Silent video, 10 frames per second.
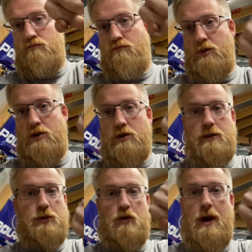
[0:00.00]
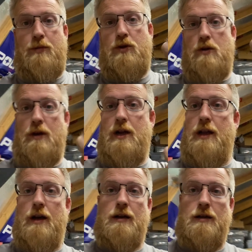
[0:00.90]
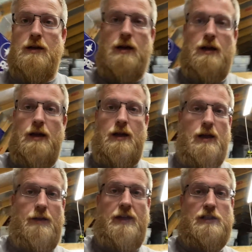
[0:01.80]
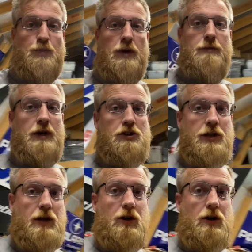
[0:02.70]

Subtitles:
You just subscribe to it right there. And that's pretty much it.